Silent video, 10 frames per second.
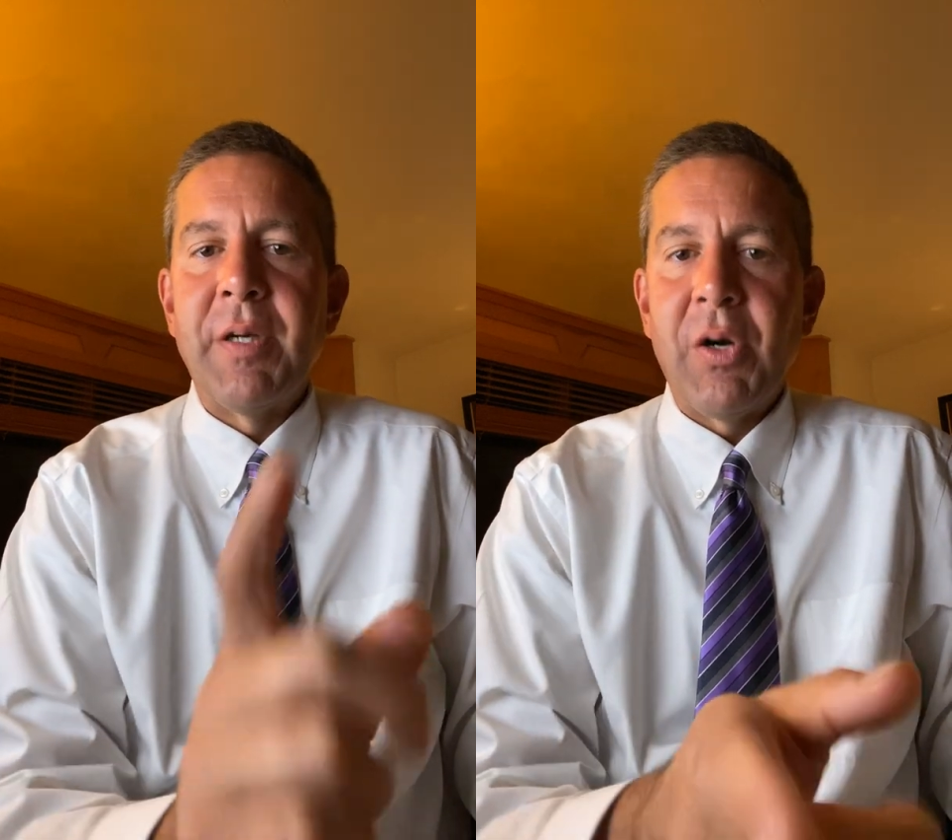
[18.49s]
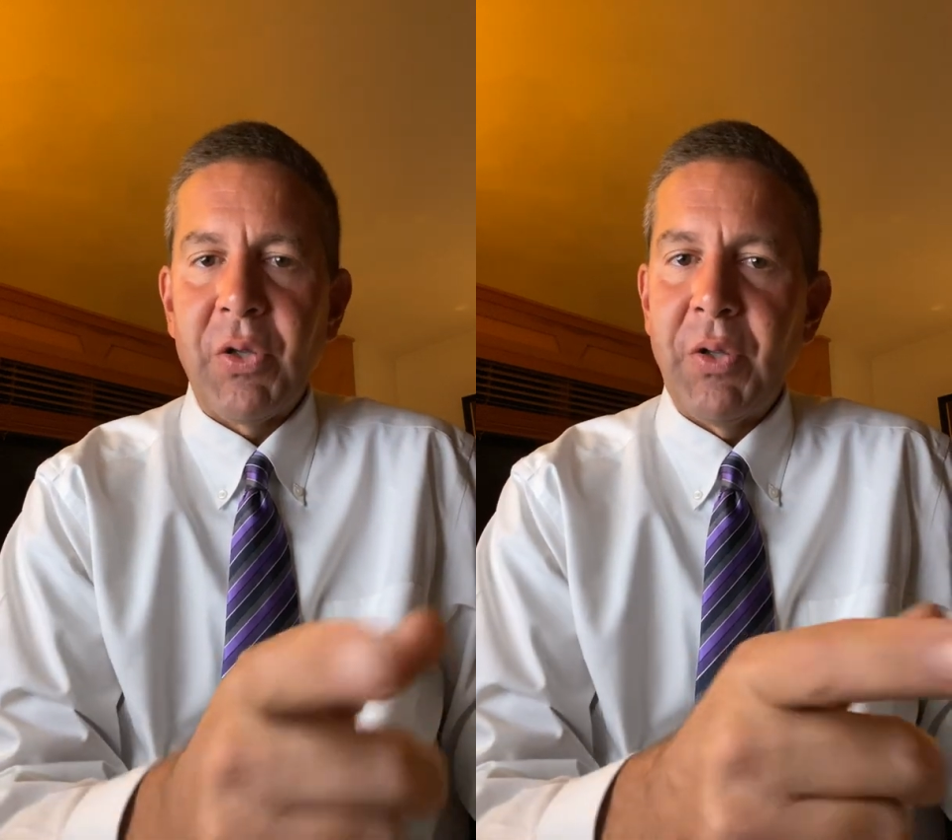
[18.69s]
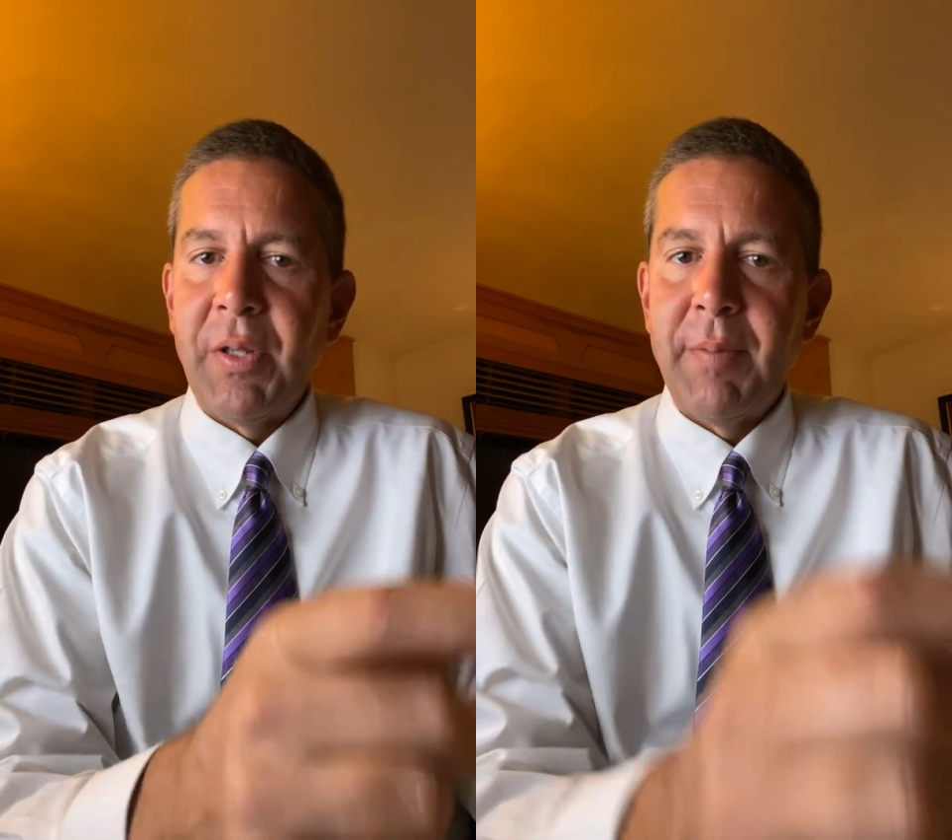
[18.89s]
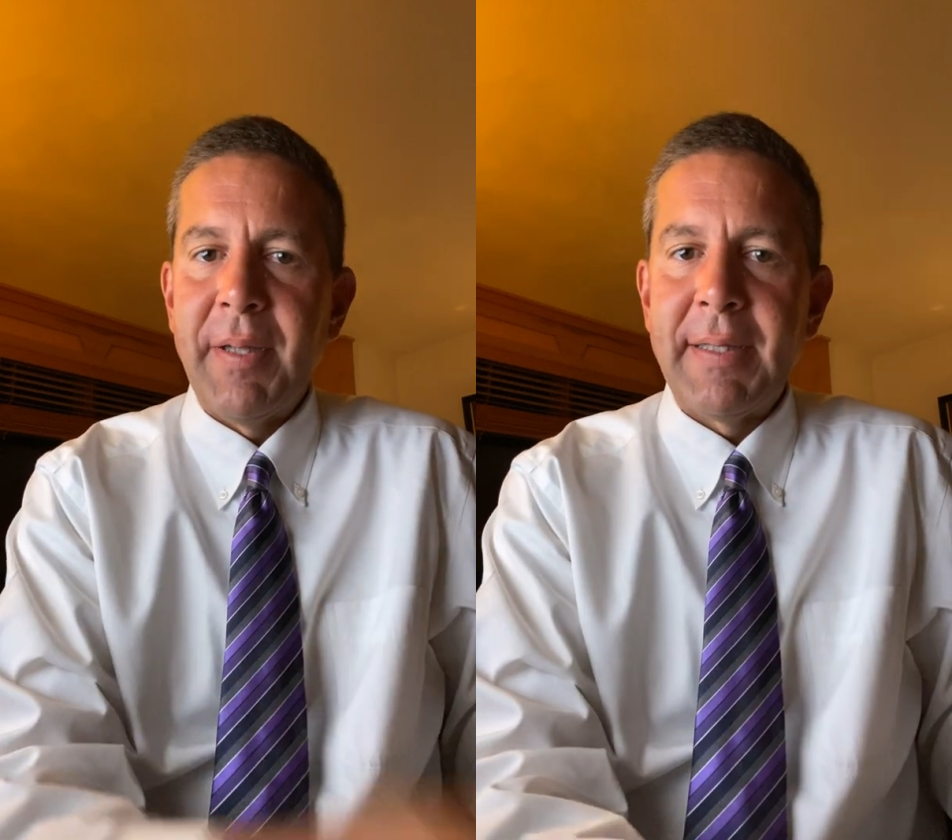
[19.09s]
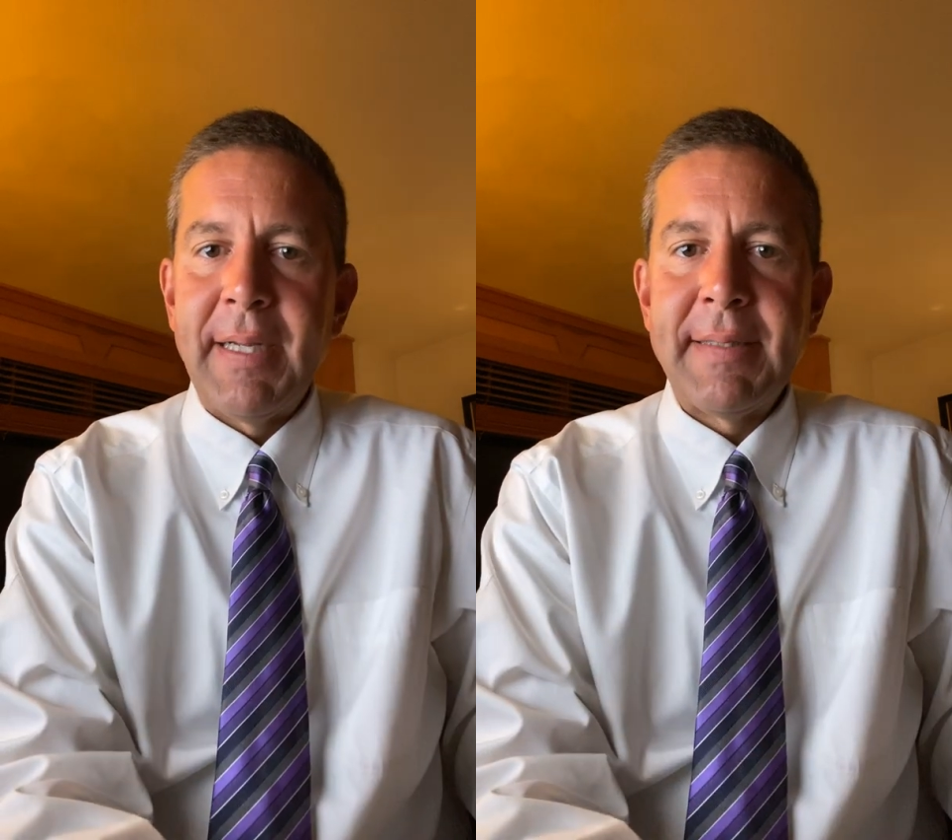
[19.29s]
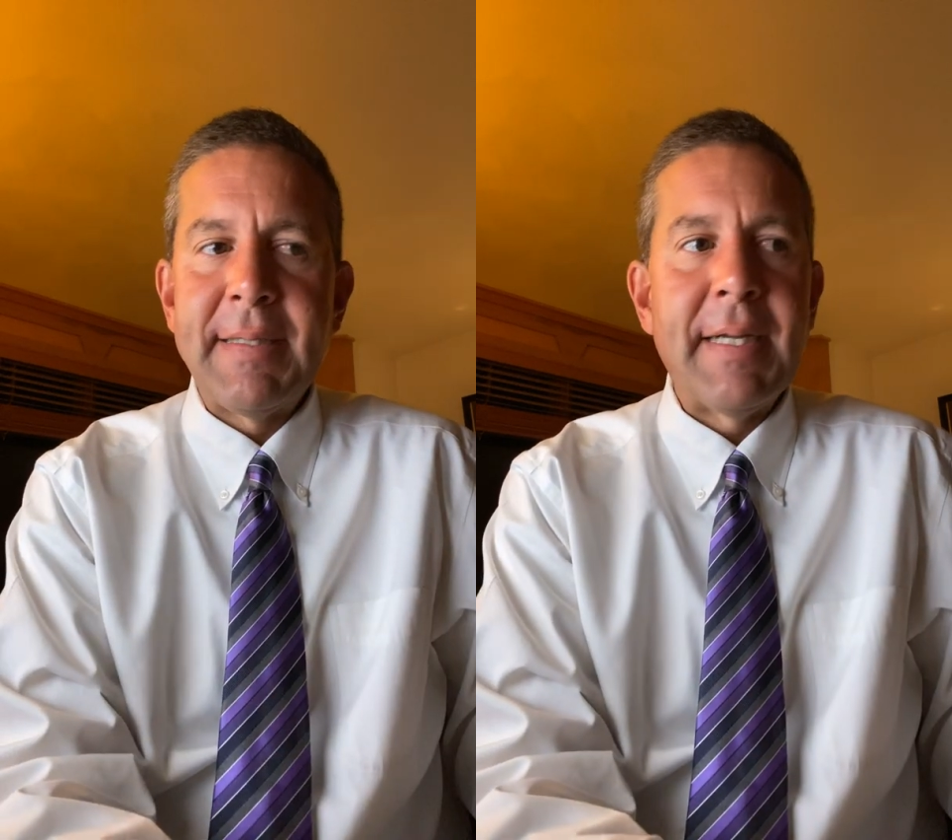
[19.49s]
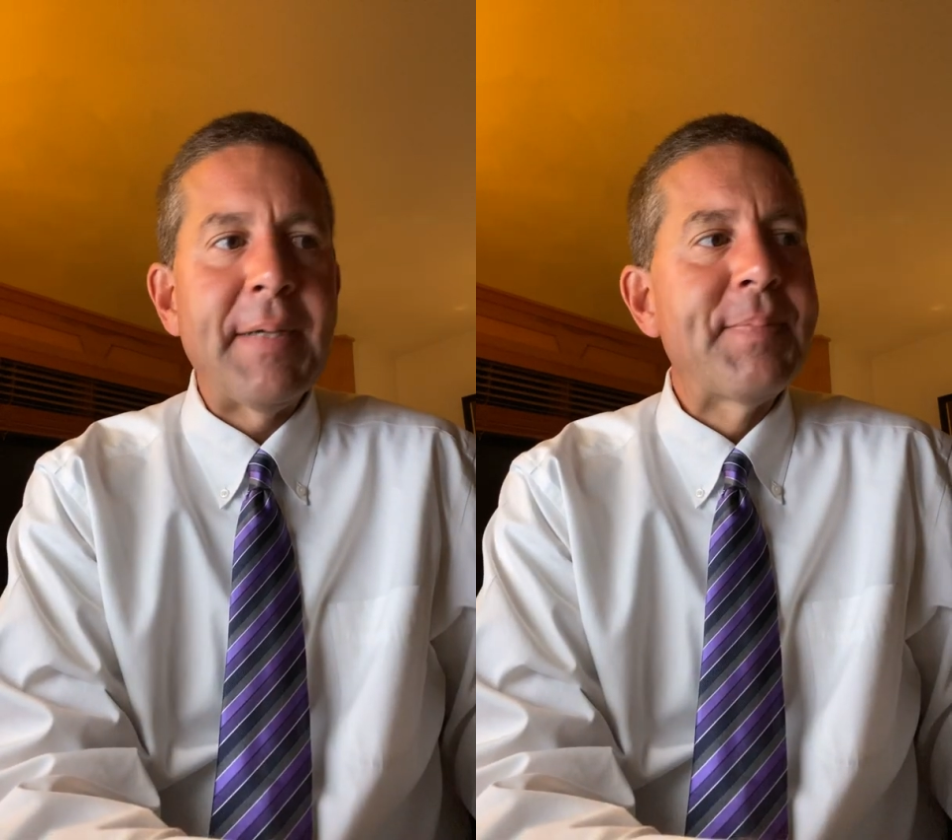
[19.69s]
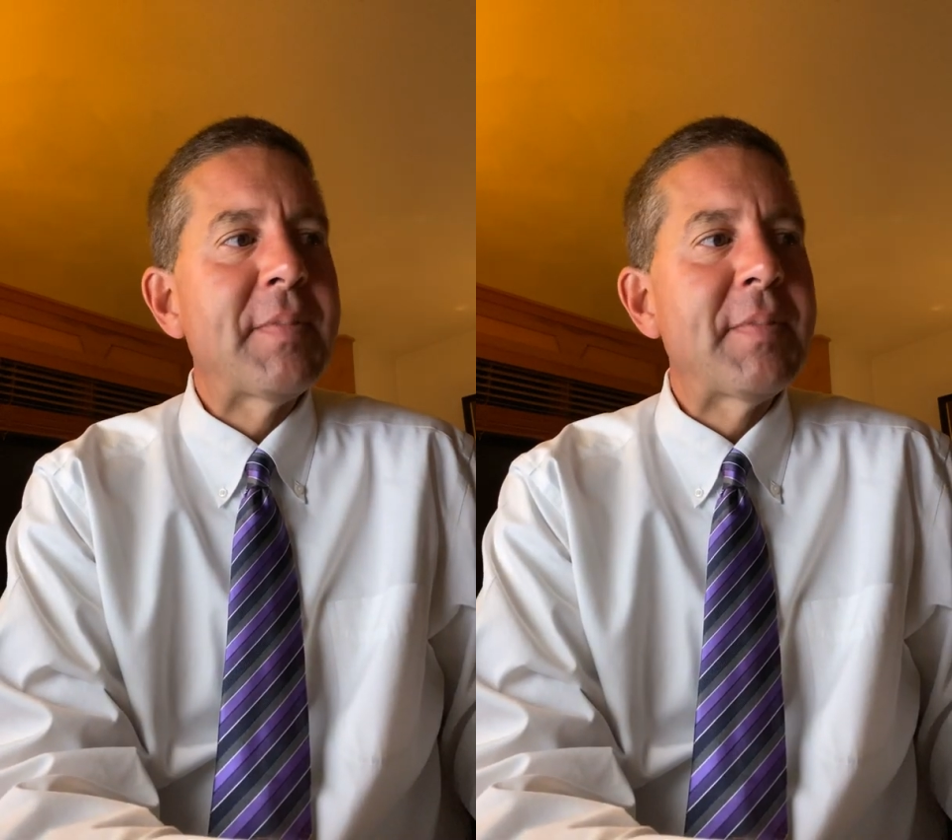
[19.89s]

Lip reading: an article about that today.